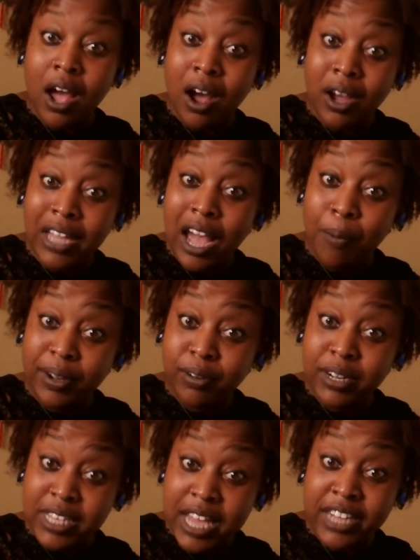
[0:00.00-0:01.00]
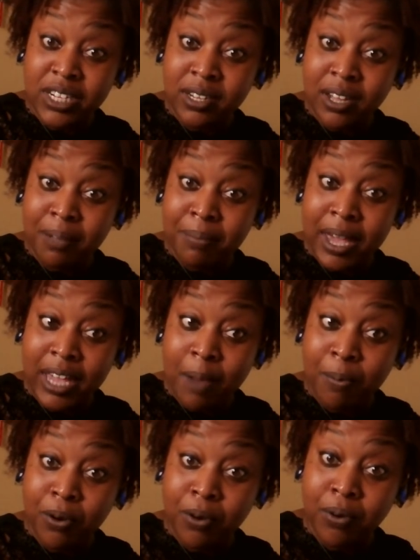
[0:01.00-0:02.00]
Are y'all waiting on the Saggy to come back,
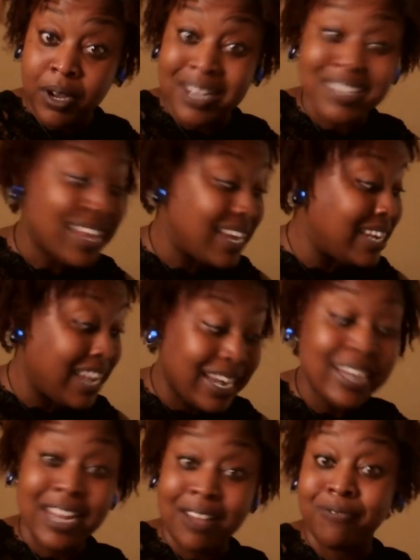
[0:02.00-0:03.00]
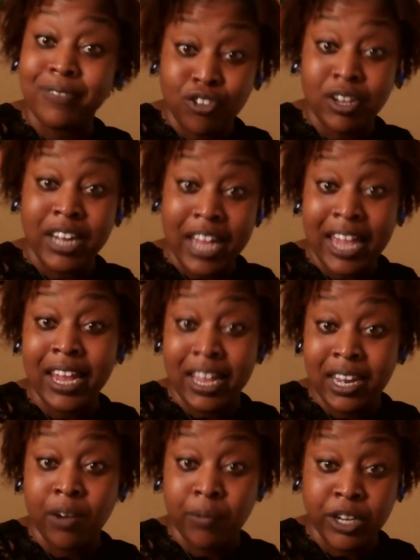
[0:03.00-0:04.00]
Capricorn? Because they, they definitely trying to hang in
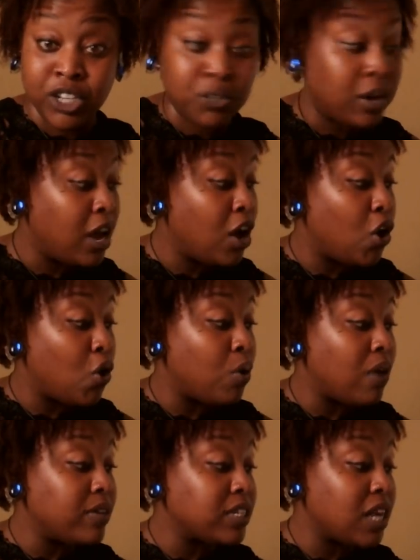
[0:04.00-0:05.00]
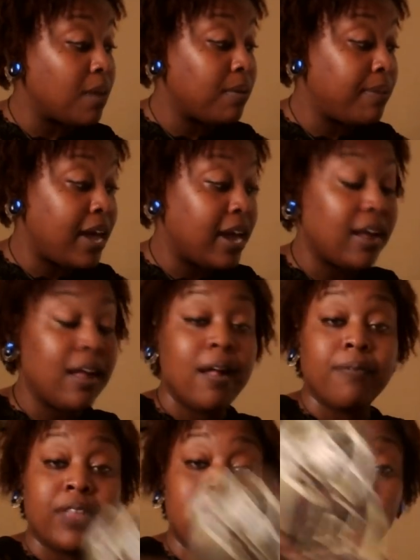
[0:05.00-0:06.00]
there with you. Whoever's coming back,
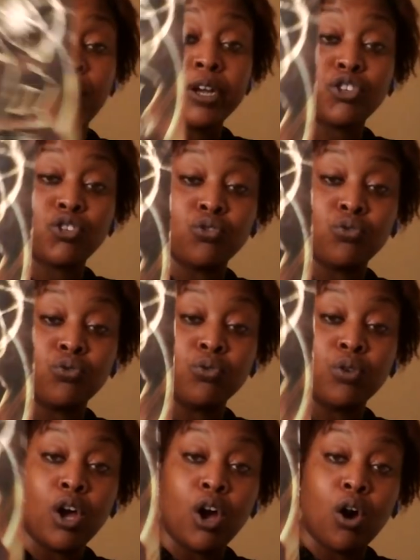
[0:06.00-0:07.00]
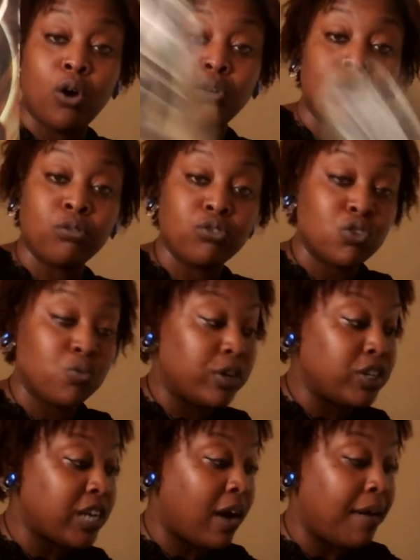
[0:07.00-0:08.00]
they want to hold on to
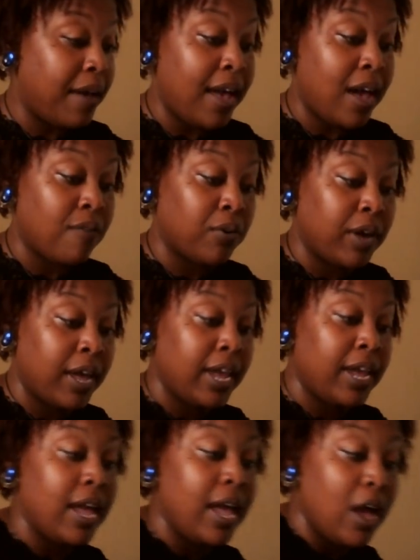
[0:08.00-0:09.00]
what y'all have, okay?